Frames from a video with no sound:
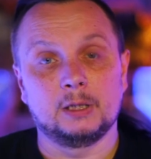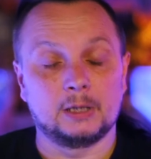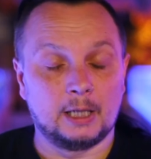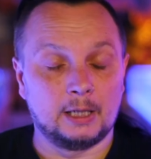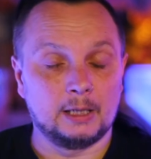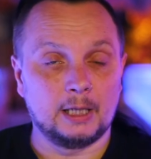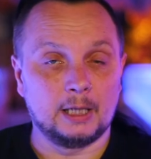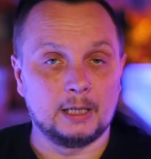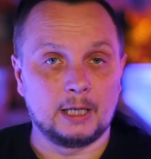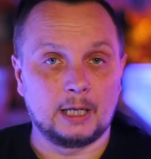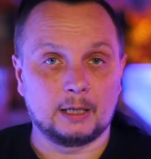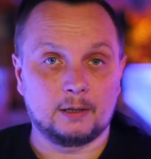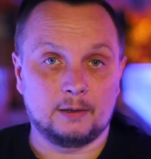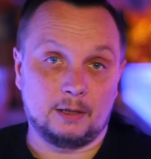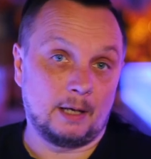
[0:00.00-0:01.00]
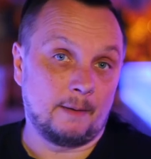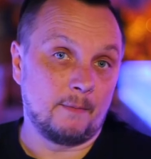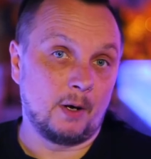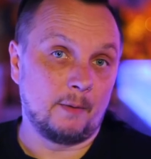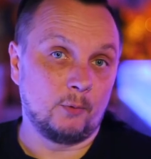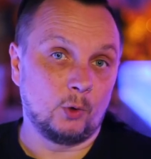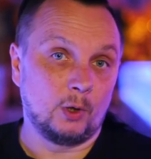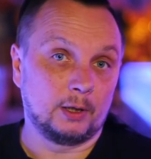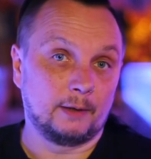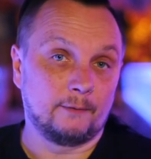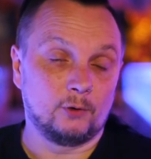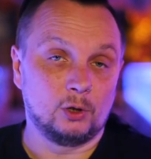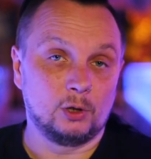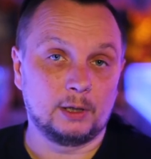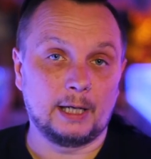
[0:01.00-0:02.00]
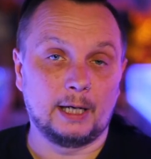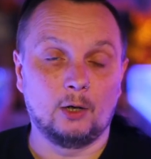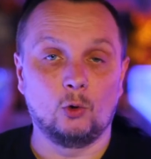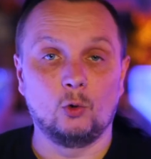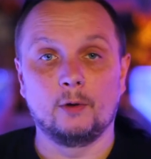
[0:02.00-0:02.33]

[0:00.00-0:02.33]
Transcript: then again that might be worth having a look at.